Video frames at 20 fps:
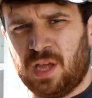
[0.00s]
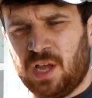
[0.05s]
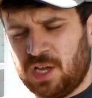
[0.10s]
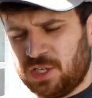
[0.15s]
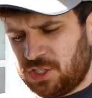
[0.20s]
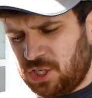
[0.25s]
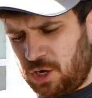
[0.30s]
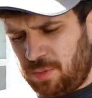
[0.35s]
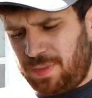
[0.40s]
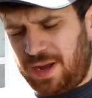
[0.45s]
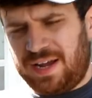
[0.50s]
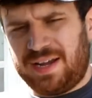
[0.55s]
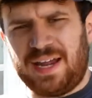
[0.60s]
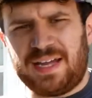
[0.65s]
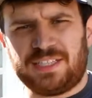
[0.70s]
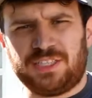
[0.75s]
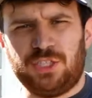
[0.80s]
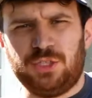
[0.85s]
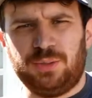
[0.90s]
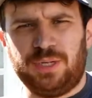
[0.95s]
So my
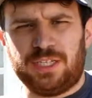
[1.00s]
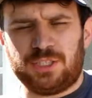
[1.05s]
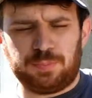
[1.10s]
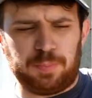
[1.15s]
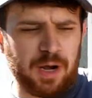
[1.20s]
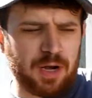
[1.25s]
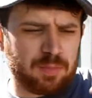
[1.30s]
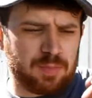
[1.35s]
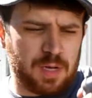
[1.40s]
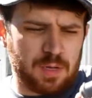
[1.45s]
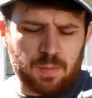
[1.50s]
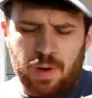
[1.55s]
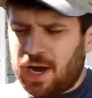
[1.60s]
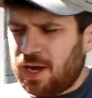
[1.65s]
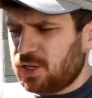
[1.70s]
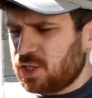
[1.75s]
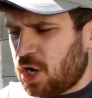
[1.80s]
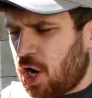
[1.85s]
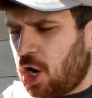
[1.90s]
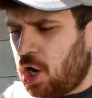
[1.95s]
next 2 here spark plug
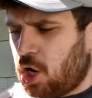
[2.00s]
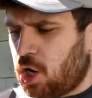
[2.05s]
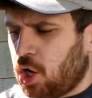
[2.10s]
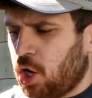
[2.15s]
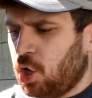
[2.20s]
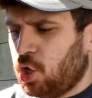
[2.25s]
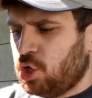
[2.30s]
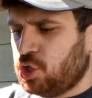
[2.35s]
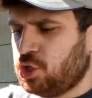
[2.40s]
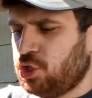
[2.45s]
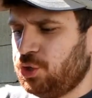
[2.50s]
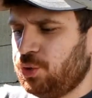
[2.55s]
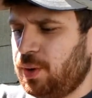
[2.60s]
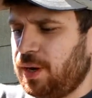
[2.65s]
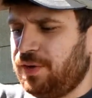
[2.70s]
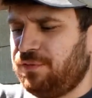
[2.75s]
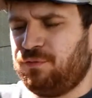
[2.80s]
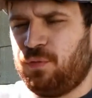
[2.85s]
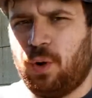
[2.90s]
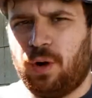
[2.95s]
wires are 2
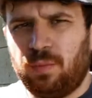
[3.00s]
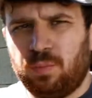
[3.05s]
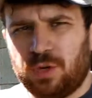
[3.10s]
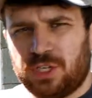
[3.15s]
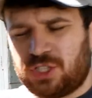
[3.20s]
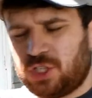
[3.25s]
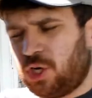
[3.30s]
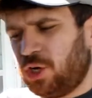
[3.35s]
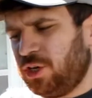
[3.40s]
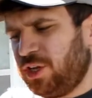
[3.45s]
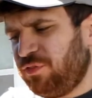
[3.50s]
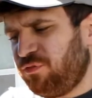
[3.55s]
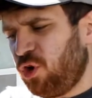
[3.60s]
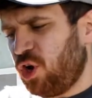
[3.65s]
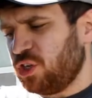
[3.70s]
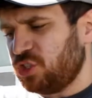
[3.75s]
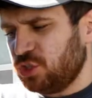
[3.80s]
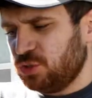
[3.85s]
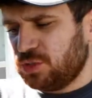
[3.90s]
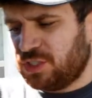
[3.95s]
and 4, which are the
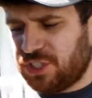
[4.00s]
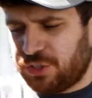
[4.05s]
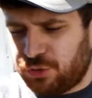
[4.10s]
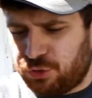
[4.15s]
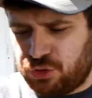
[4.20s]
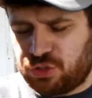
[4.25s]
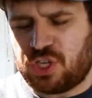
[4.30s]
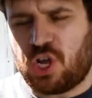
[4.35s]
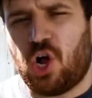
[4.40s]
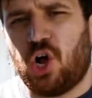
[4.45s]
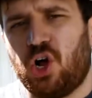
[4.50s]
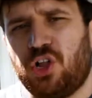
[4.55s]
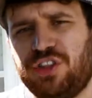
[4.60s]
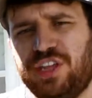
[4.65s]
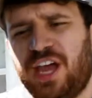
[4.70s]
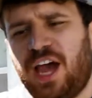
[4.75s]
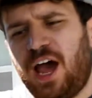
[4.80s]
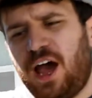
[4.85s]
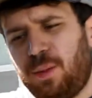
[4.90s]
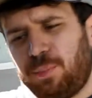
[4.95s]
front 2 cylinders on
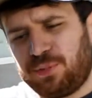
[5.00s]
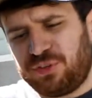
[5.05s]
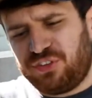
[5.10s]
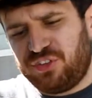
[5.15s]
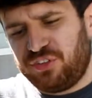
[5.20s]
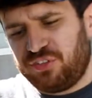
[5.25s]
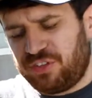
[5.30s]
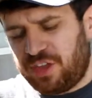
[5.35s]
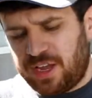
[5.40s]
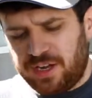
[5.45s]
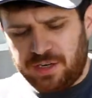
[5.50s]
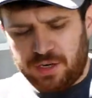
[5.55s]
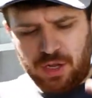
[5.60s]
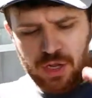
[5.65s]
the opposite side.